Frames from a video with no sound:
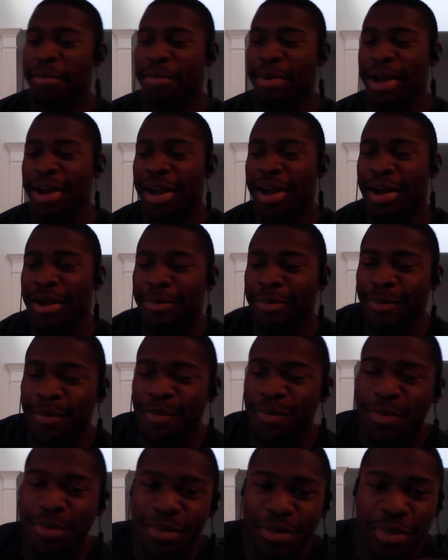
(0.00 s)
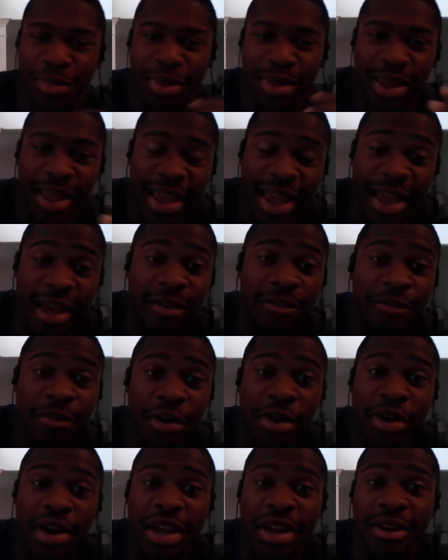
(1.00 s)
But if
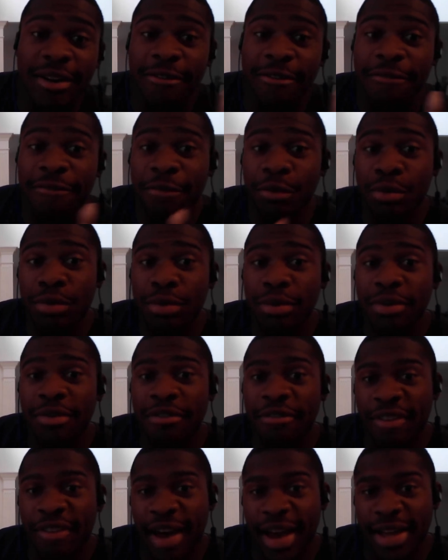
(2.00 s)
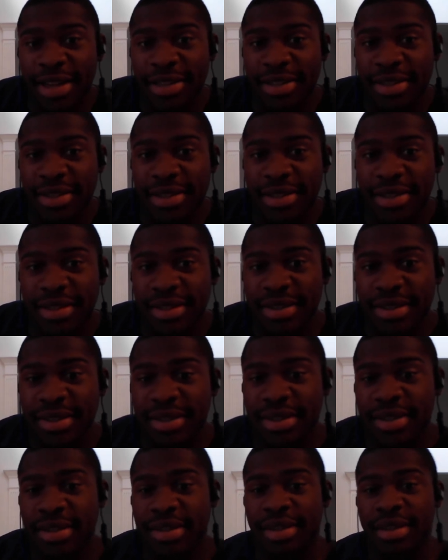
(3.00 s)
you're in a full fight,
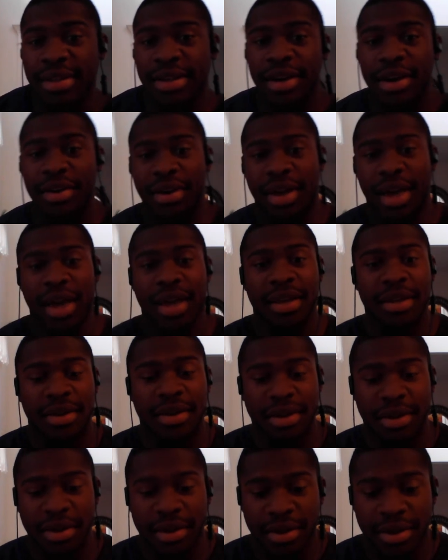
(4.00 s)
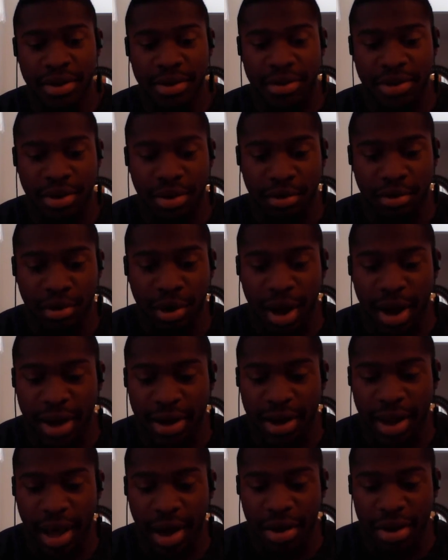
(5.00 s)
okay? So
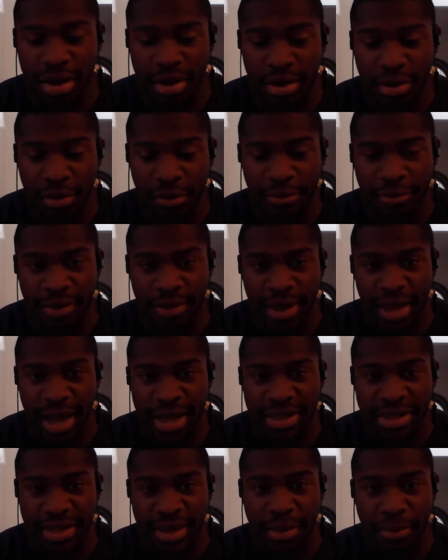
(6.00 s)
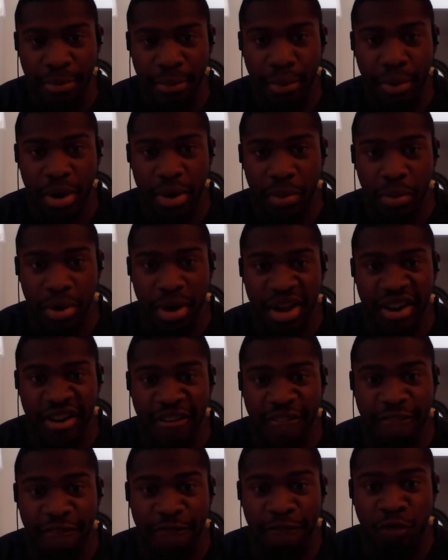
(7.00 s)
Crocodile and Luffy at some point were in
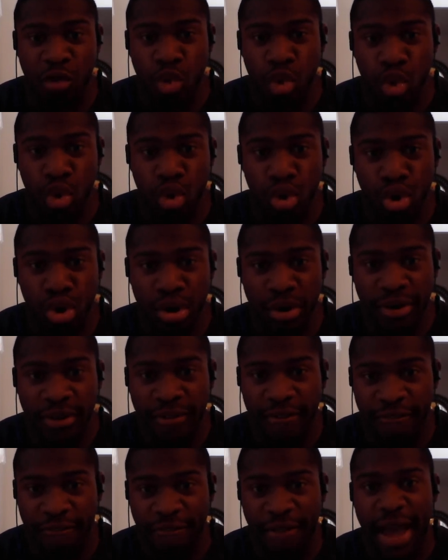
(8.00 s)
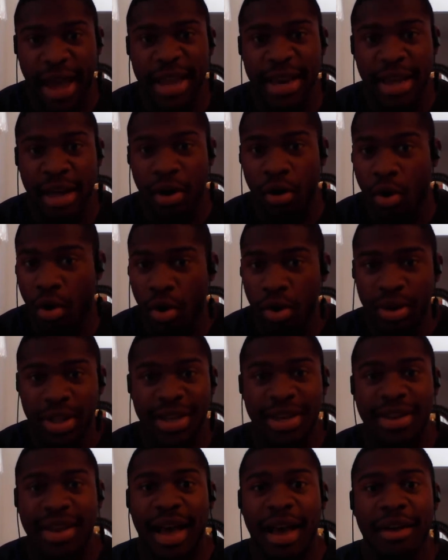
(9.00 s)
a full fight, a whole
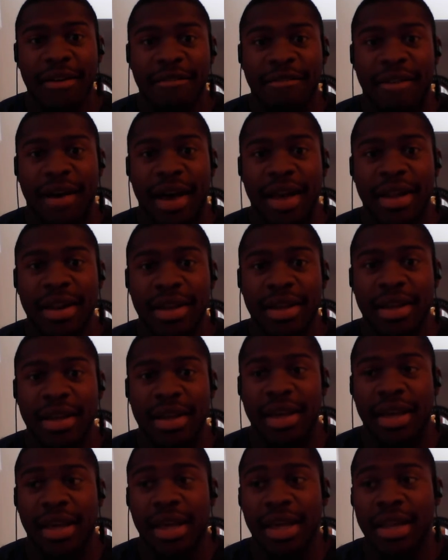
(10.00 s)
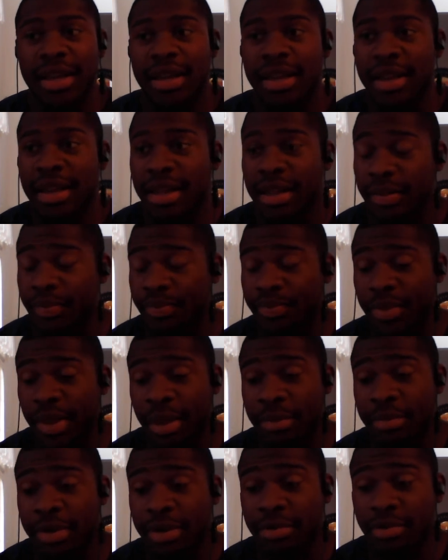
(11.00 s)
entire fight. And
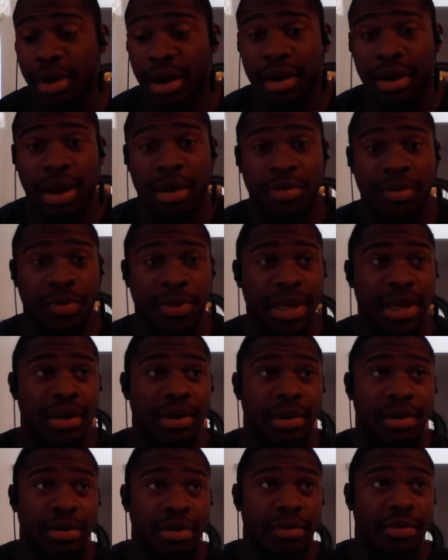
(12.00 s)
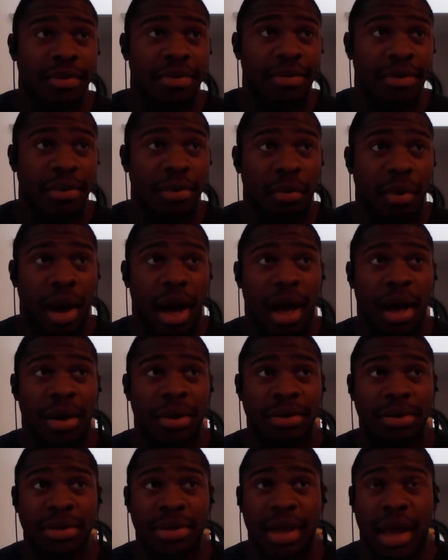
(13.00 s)
I mean, Crocodile was beating on Luffy for a
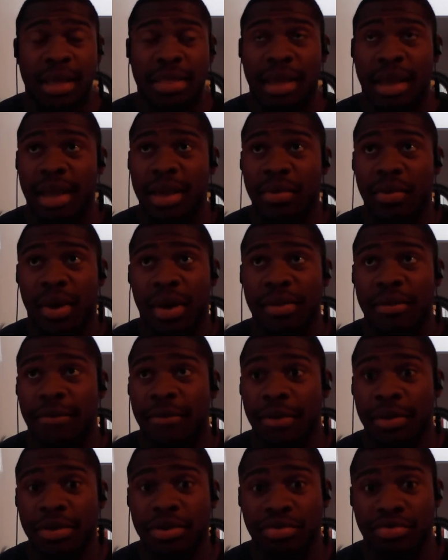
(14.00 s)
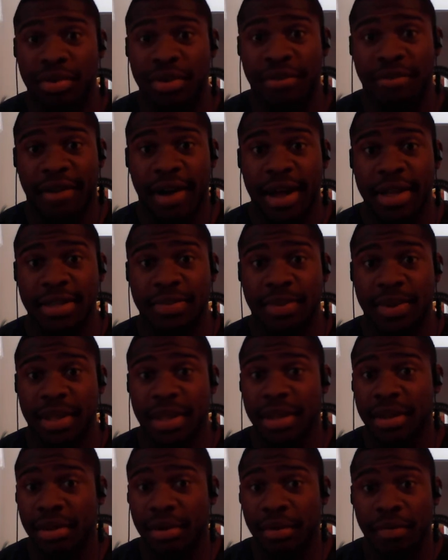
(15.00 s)
while. I think he won the first three fights, but
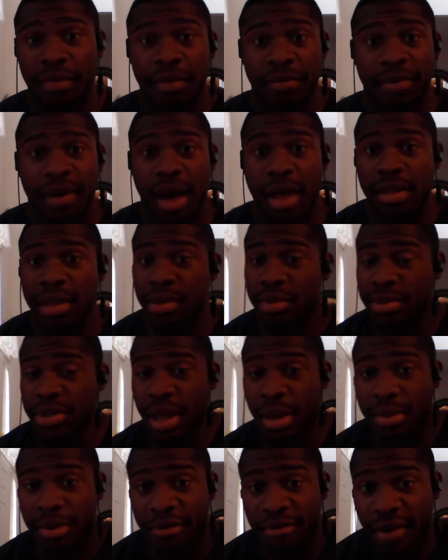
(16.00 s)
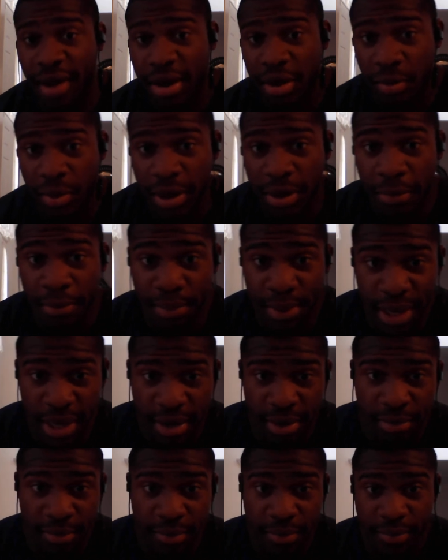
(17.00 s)
then Luffy finally was able to find a way to beat
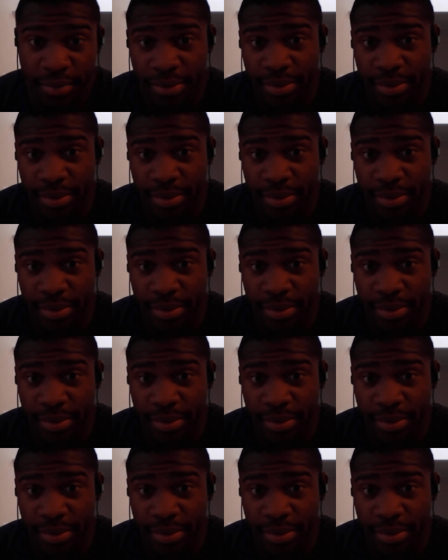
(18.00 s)
him.